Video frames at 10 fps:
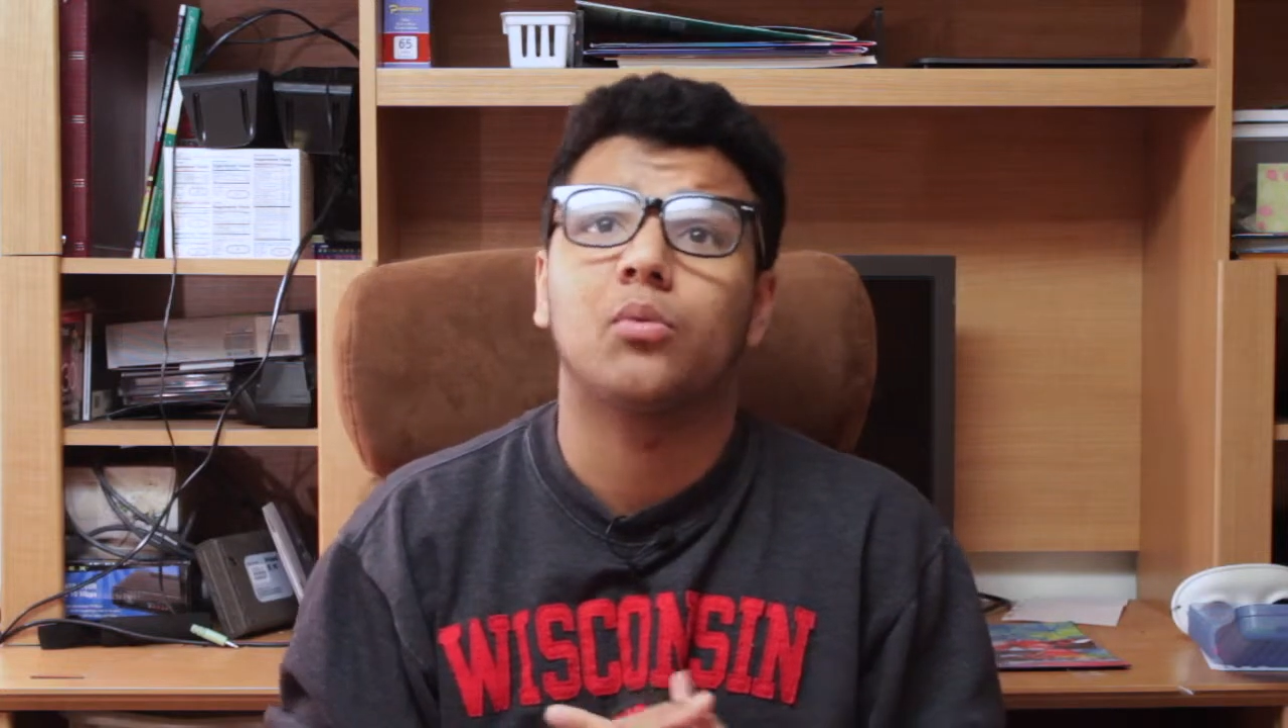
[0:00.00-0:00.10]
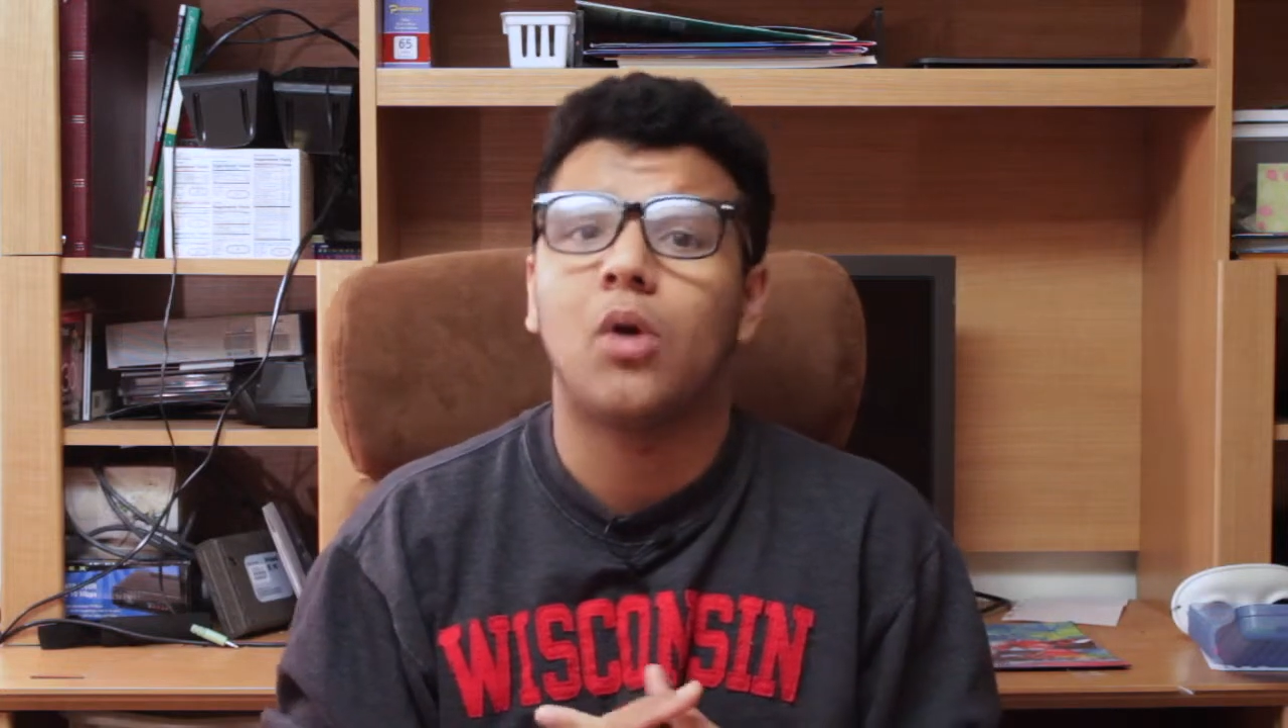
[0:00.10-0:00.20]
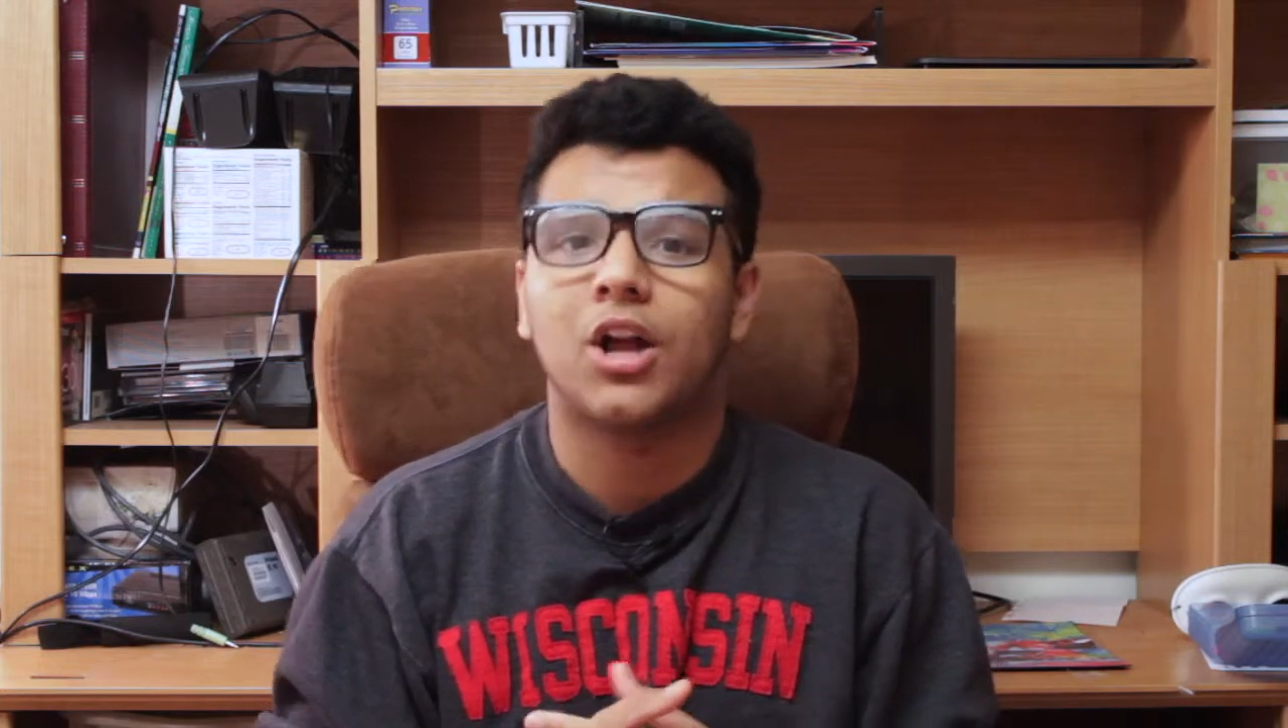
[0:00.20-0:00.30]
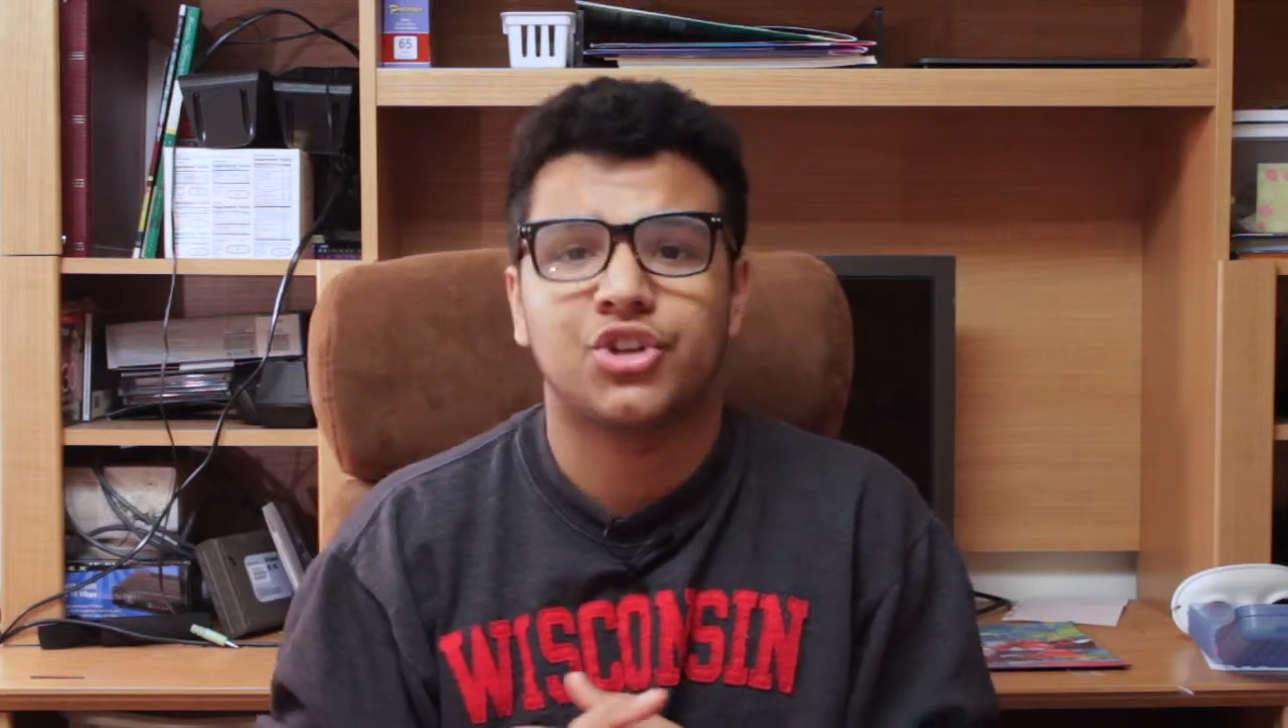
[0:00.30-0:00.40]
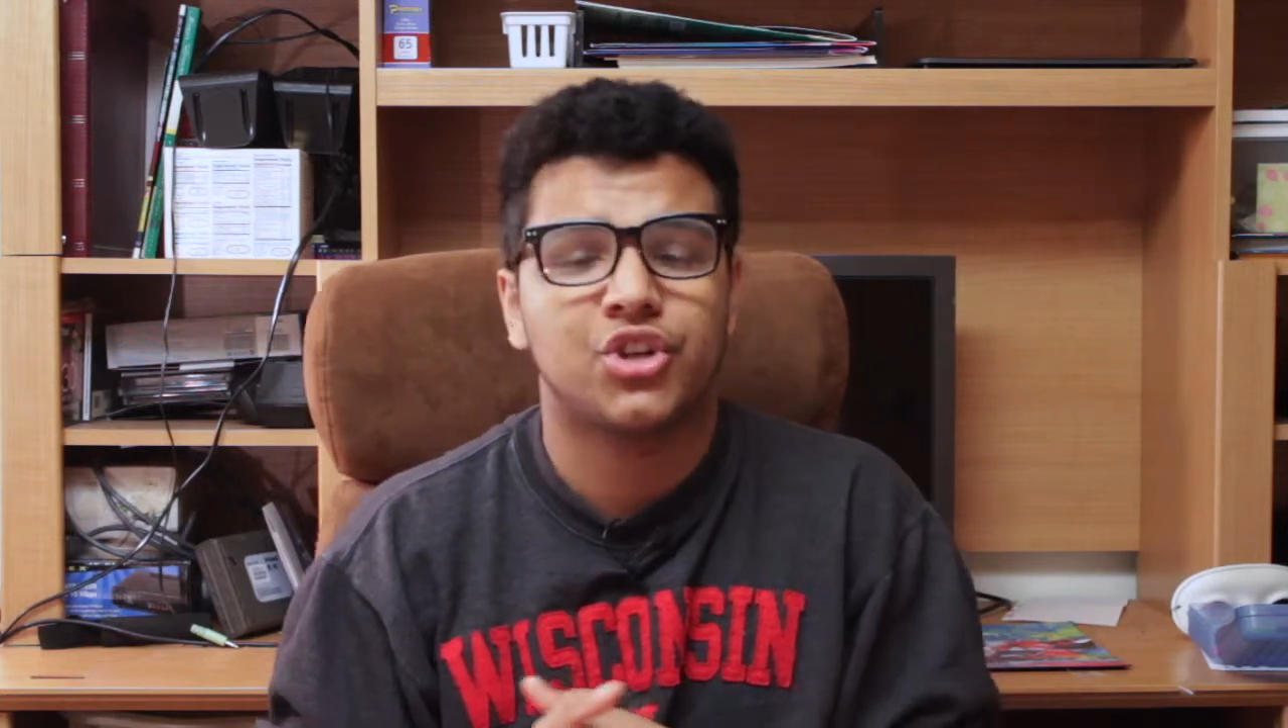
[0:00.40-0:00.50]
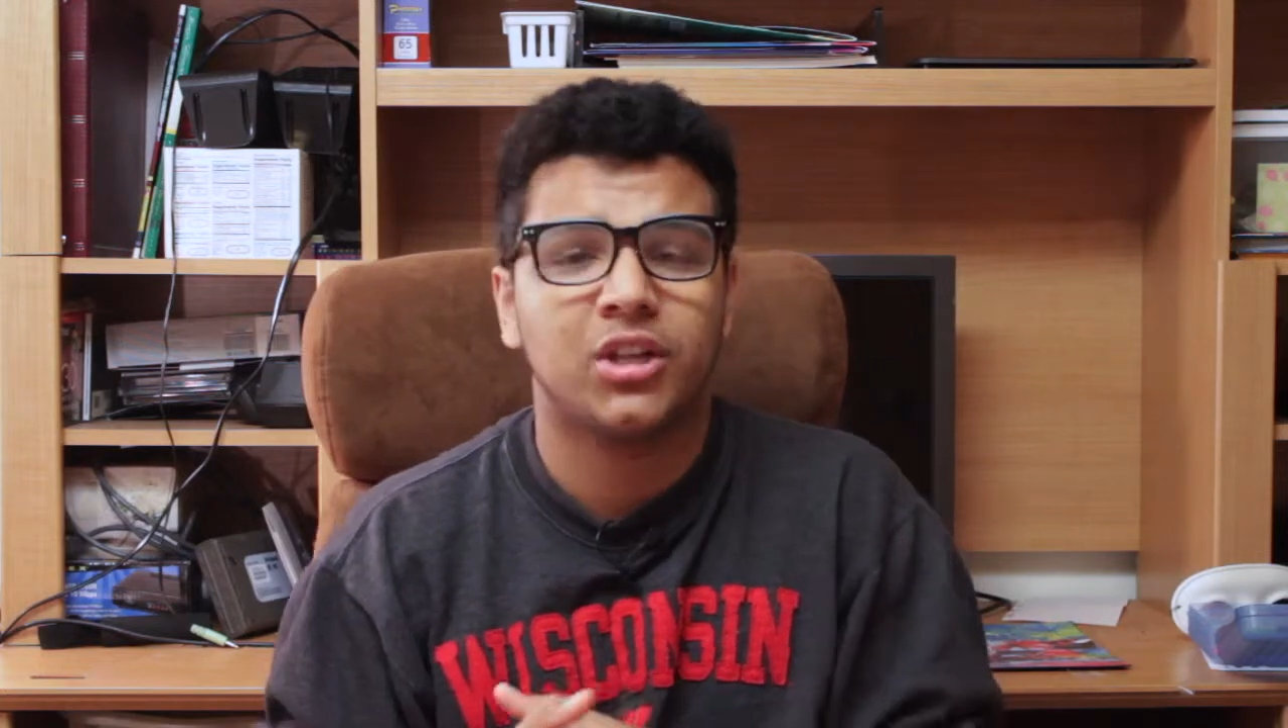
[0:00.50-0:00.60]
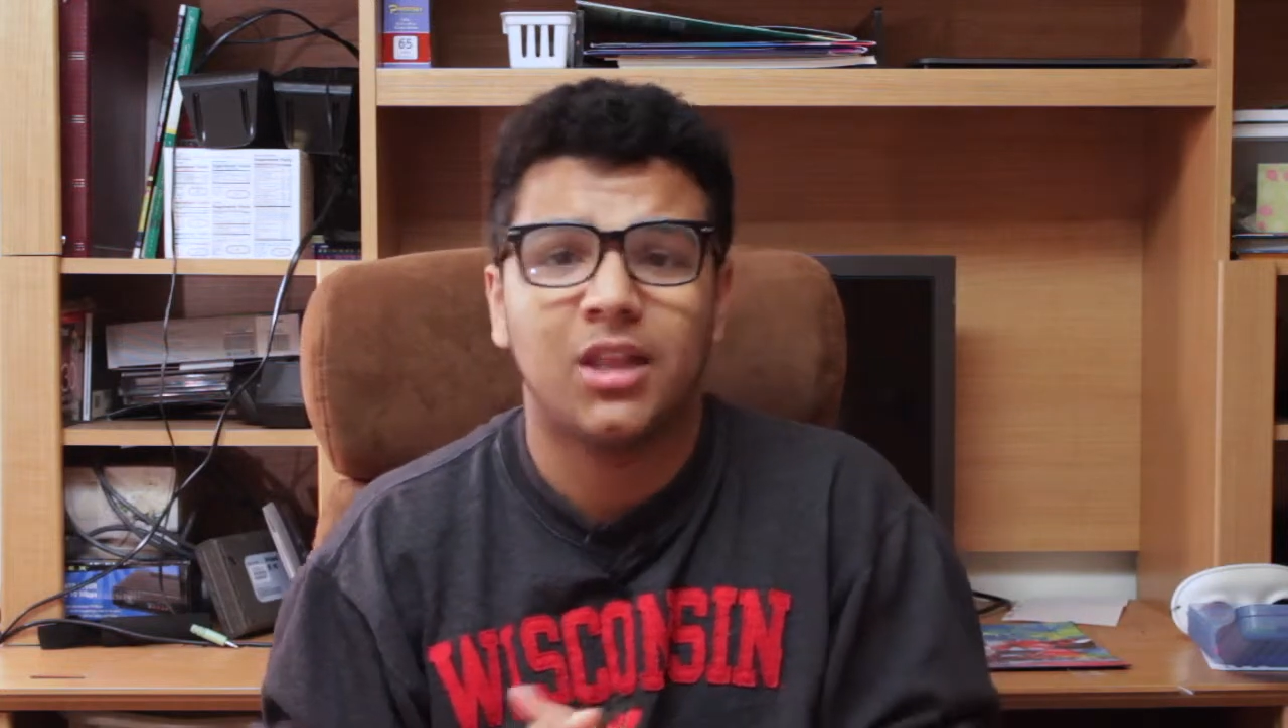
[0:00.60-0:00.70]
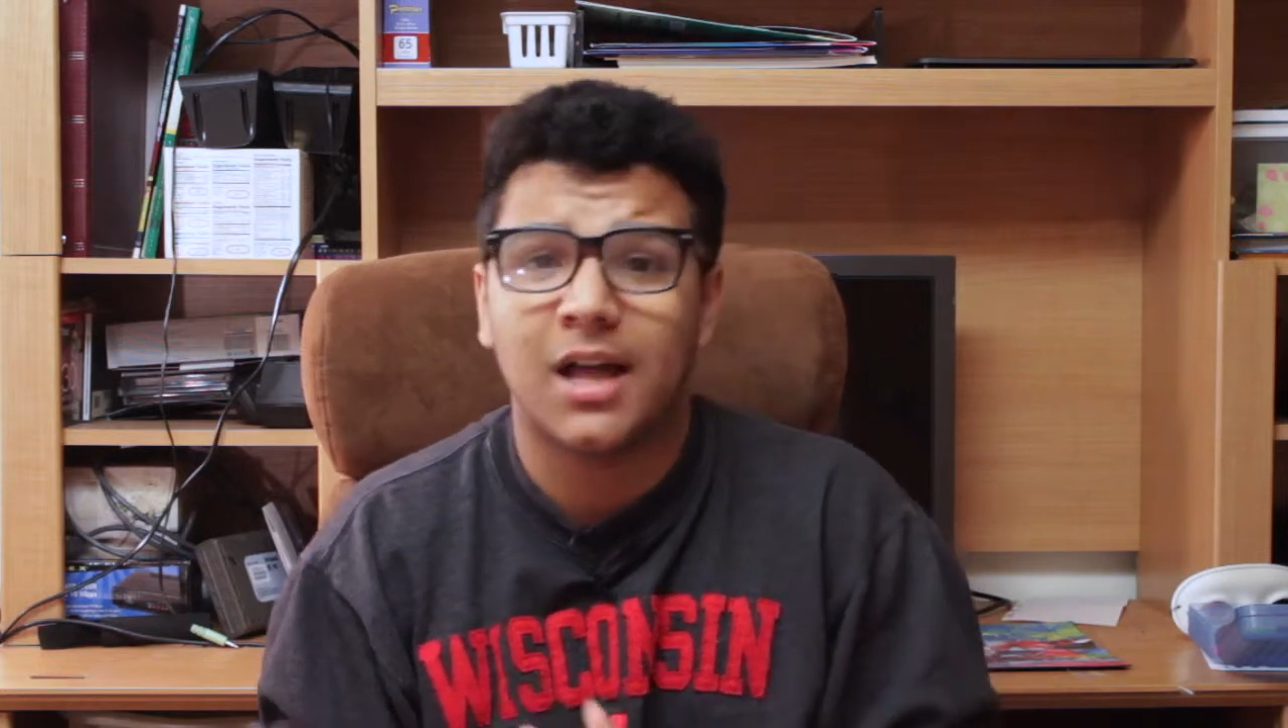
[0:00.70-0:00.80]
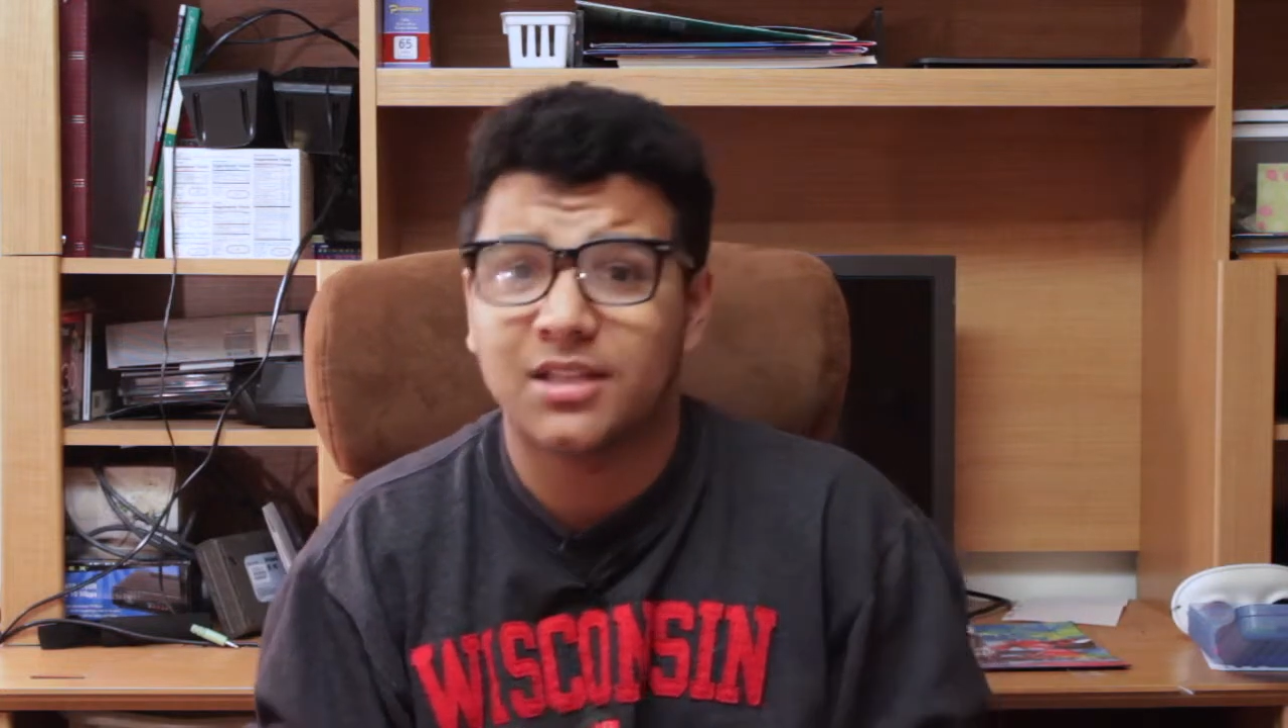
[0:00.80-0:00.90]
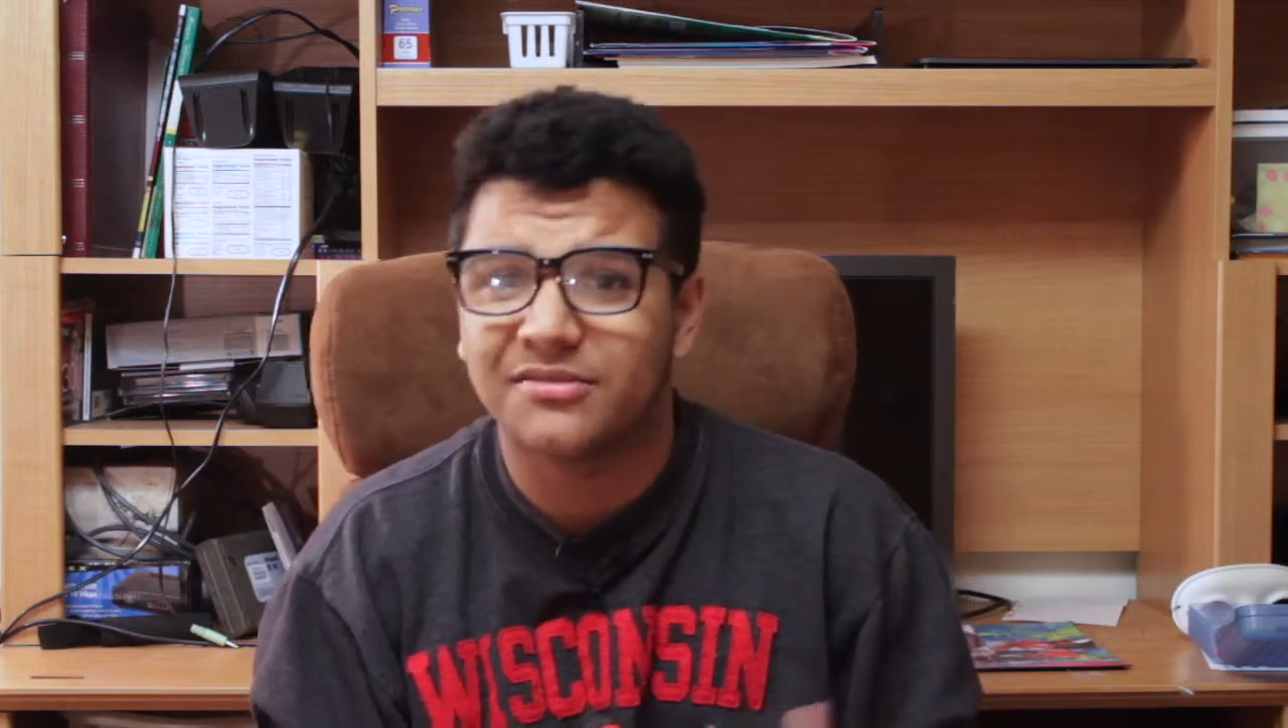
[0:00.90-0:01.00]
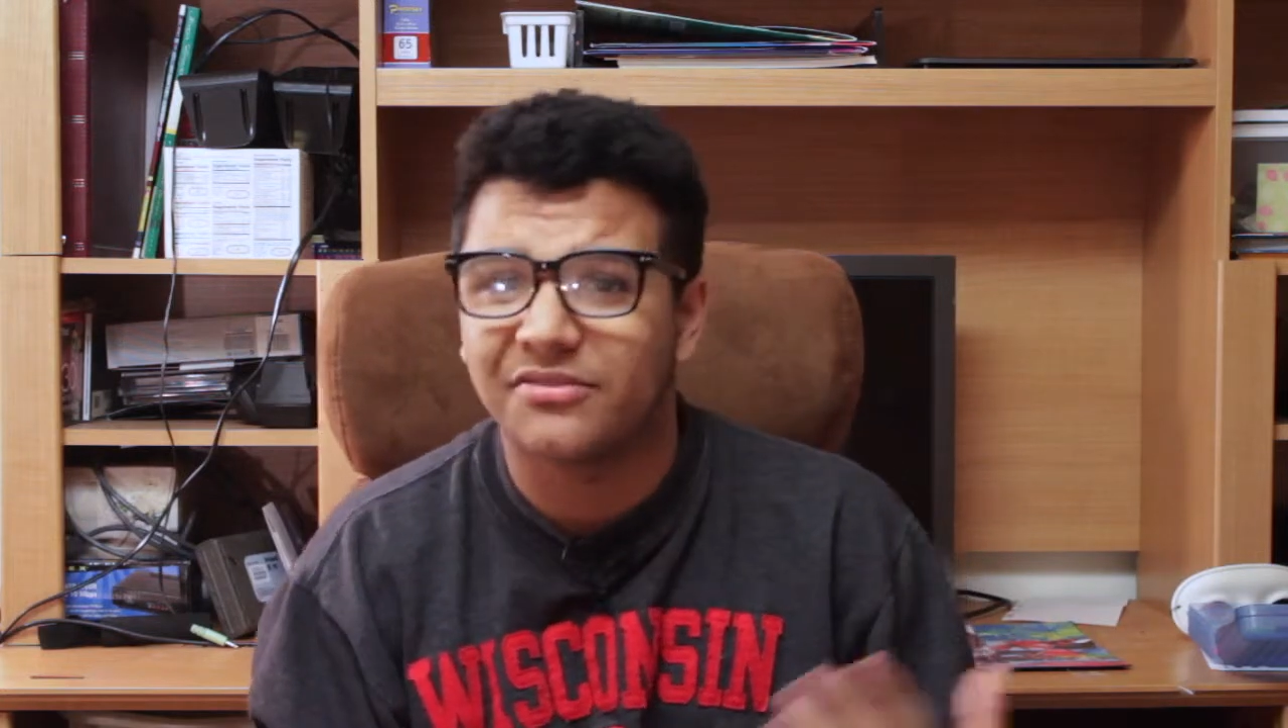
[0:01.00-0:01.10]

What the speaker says: watching lots